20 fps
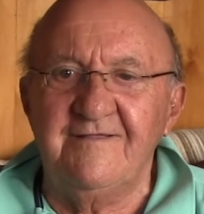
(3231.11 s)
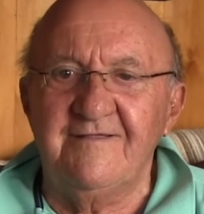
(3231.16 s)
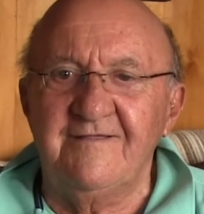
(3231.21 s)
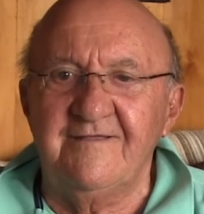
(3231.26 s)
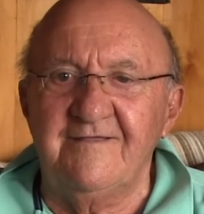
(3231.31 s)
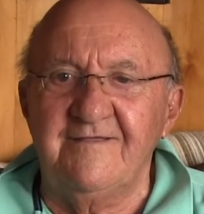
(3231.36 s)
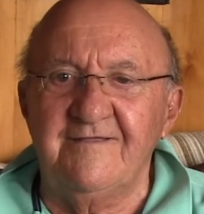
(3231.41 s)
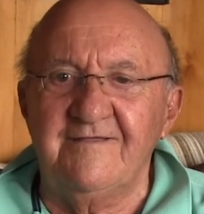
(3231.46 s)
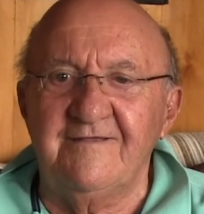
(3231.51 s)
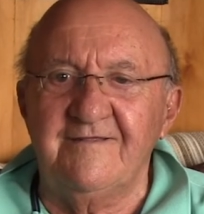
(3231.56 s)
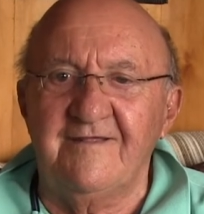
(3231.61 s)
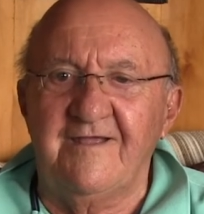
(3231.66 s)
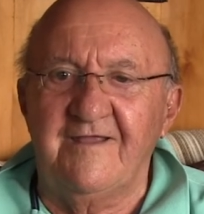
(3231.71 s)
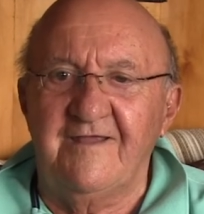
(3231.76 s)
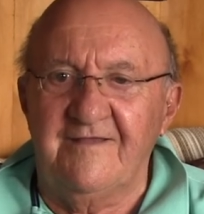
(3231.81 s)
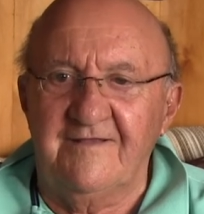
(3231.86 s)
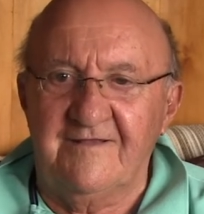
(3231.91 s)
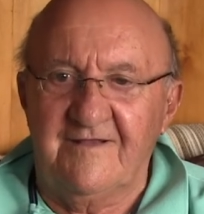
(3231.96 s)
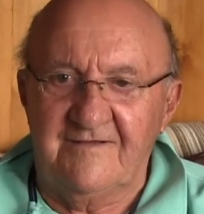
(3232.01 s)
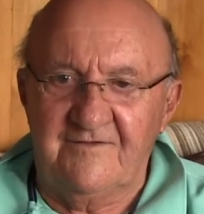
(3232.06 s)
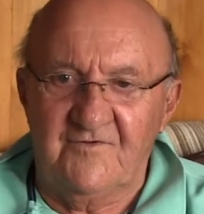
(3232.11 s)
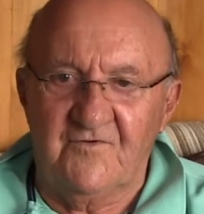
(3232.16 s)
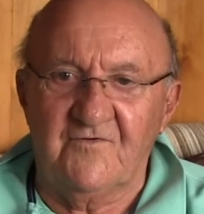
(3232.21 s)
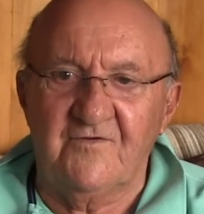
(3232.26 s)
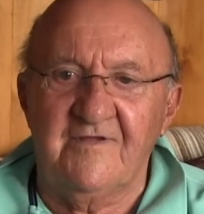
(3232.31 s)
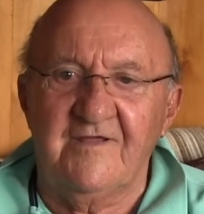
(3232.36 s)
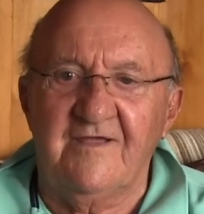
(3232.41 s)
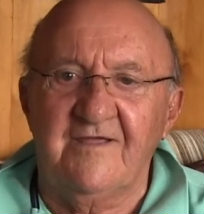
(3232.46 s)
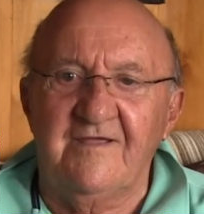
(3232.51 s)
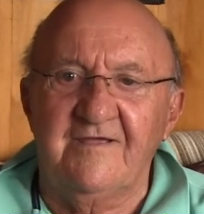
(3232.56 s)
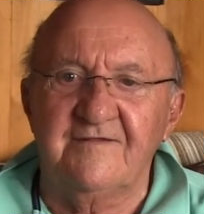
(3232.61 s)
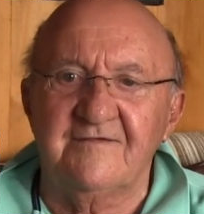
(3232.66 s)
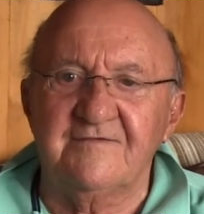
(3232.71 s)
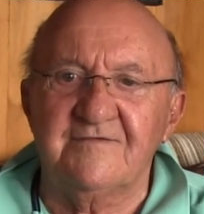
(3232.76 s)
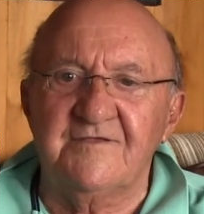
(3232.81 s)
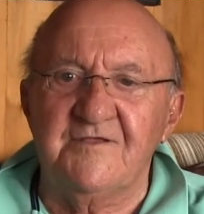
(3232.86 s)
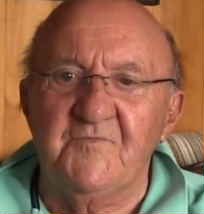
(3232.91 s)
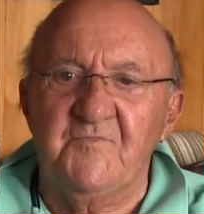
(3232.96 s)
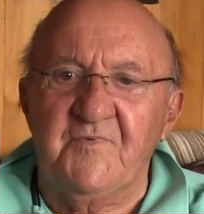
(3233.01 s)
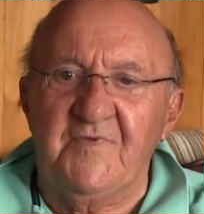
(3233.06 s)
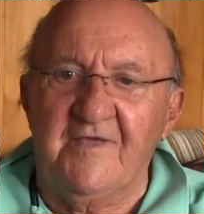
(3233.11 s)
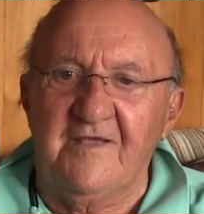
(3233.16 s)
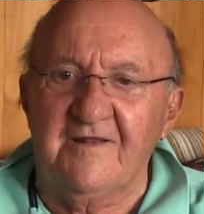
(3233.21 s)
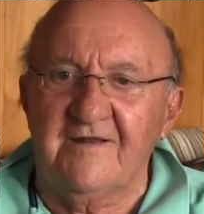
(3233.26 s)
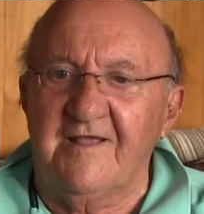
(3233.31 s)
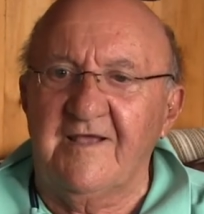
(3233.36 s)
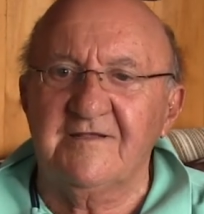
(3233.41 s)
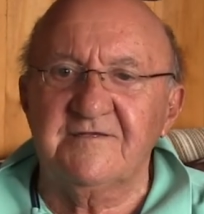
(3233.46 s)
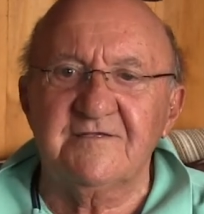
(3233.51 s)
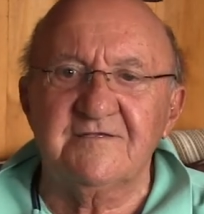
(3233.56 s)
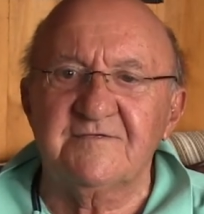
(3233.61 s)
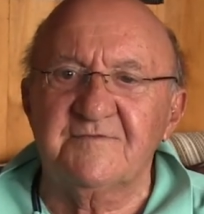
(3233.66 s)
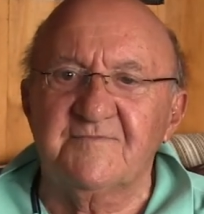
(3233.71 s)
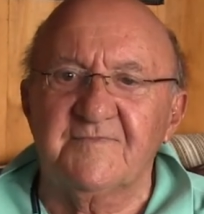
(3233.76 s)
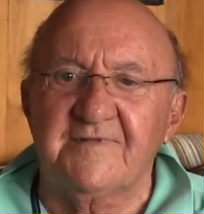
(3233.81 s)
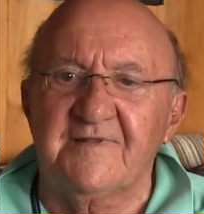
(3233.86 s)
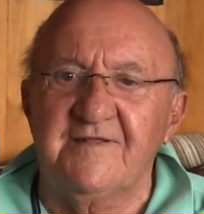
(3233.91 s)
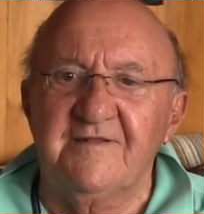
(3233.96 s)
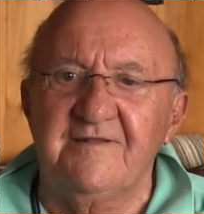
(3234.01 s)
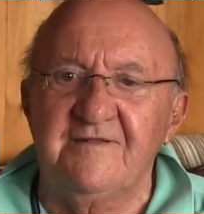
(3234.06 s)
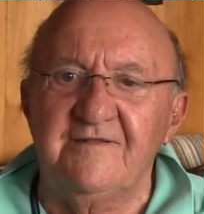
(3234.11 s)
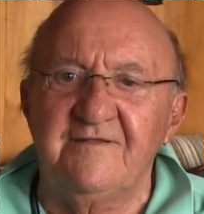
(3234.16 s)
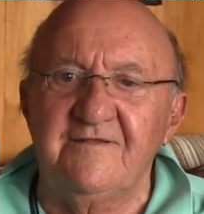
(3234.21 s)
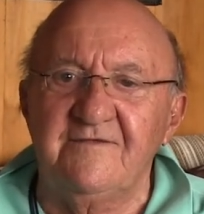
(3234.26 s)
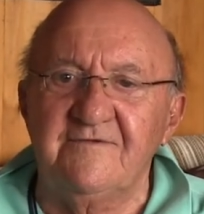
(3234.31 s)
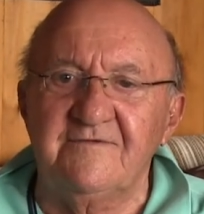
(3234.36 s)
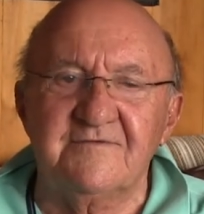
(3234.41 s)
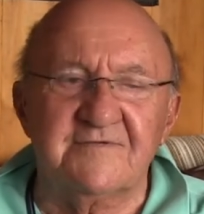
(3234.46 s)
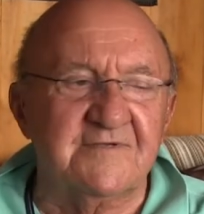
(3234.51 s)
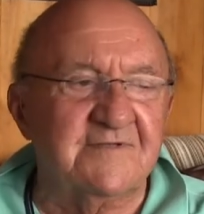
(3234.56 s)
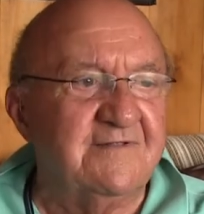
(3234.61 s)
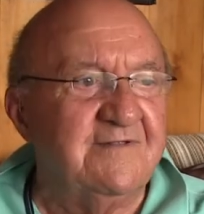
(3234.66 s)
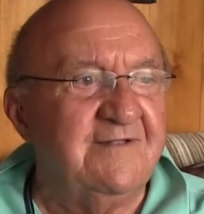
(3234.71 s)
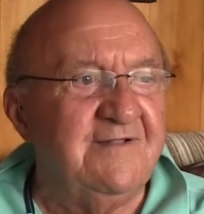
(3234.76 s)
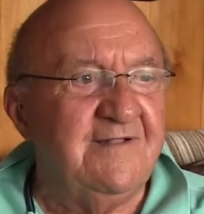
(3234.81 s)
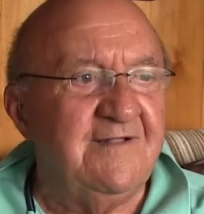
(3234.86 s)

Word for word: And I, I told you I had the CPA license, but I didn't use it.